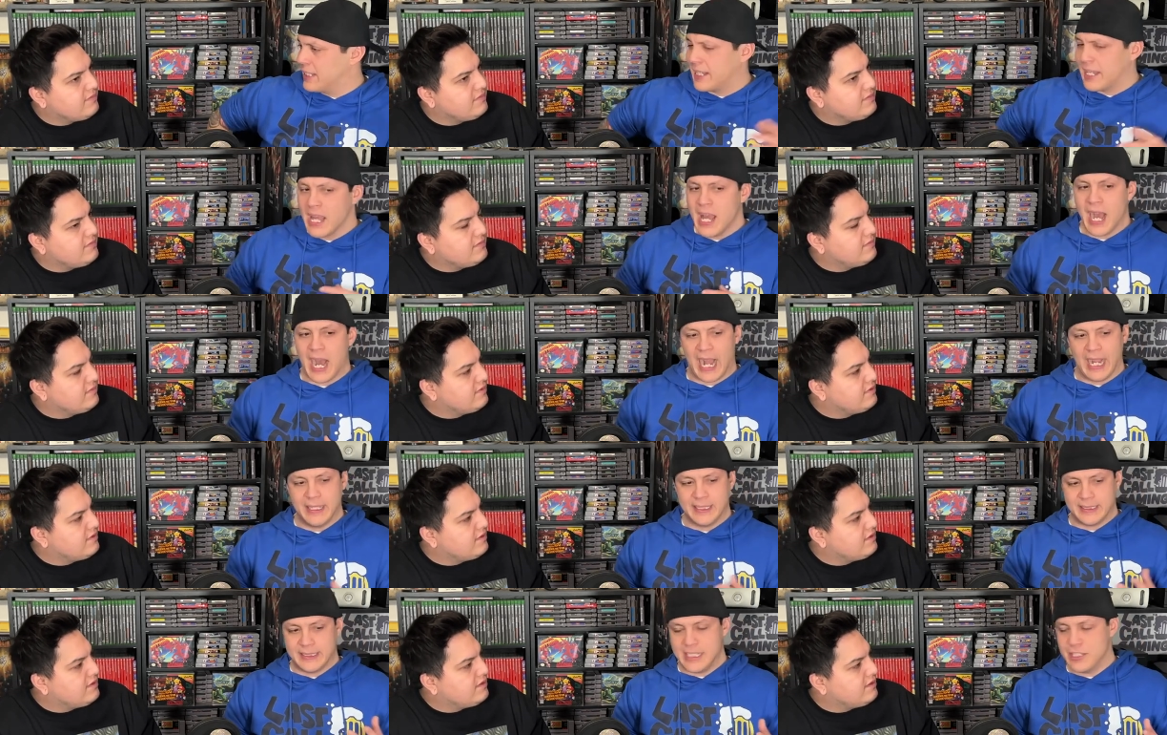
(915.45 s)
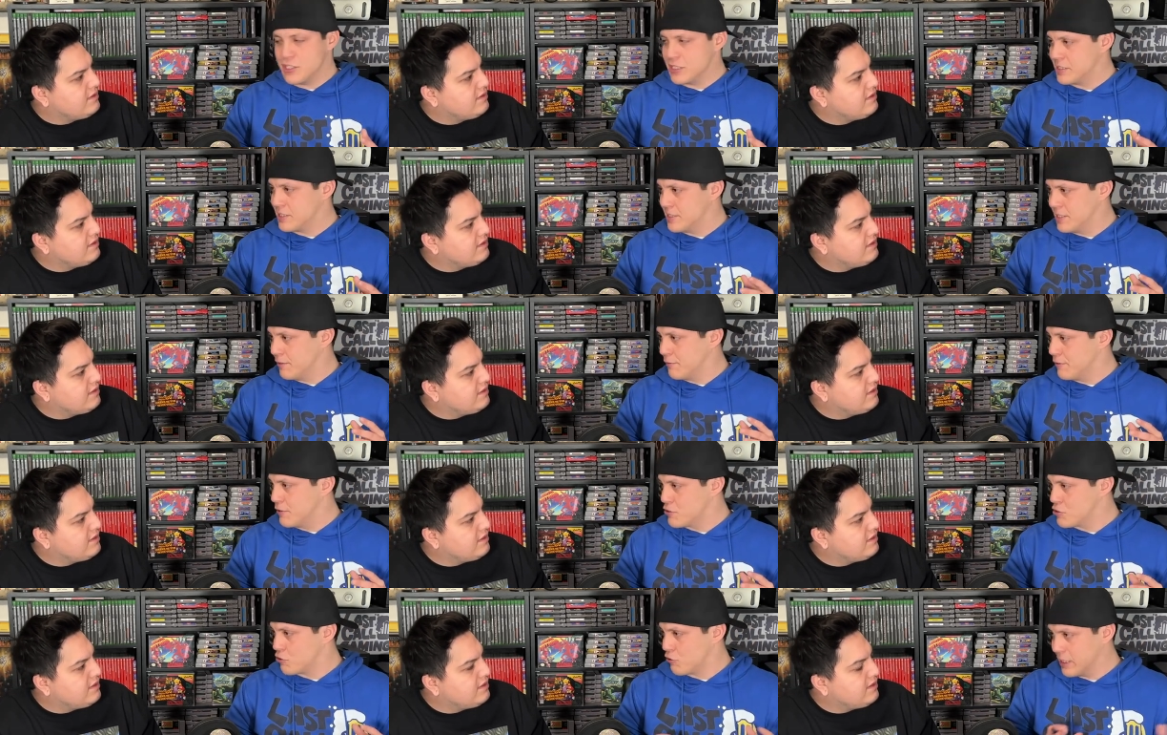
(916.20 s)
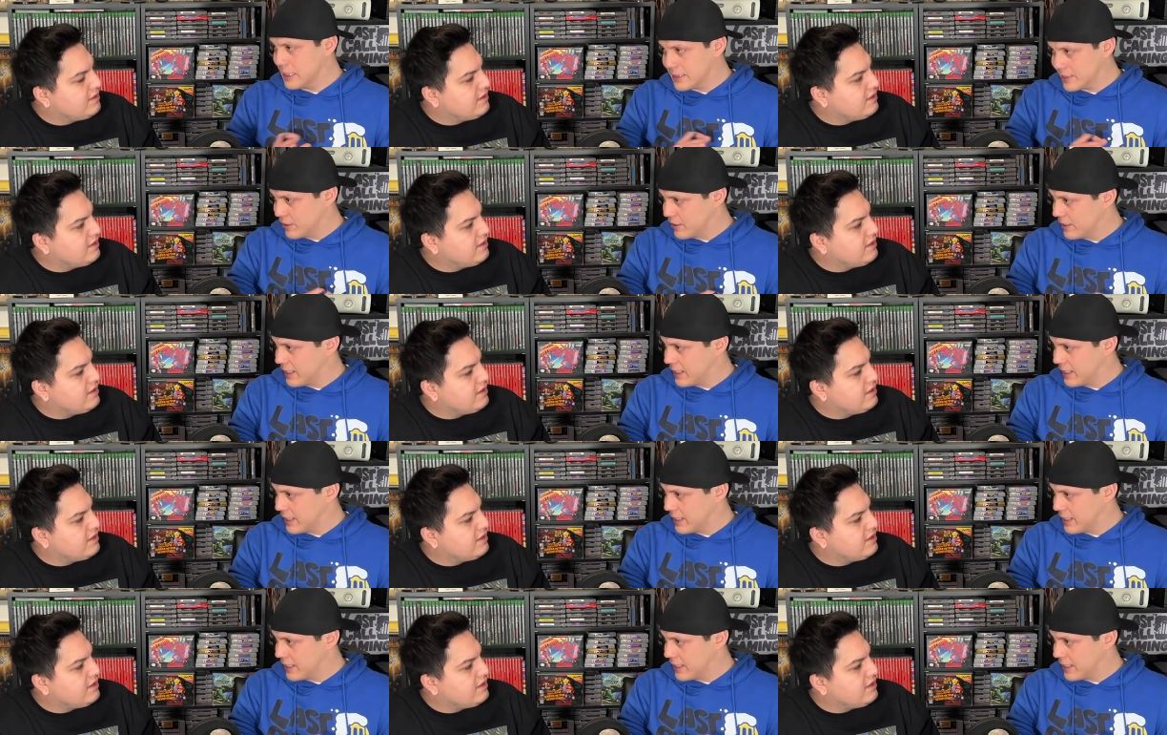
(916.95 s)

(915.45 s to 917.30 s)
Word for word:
Speaker 1: Like, I see just the different traits in her.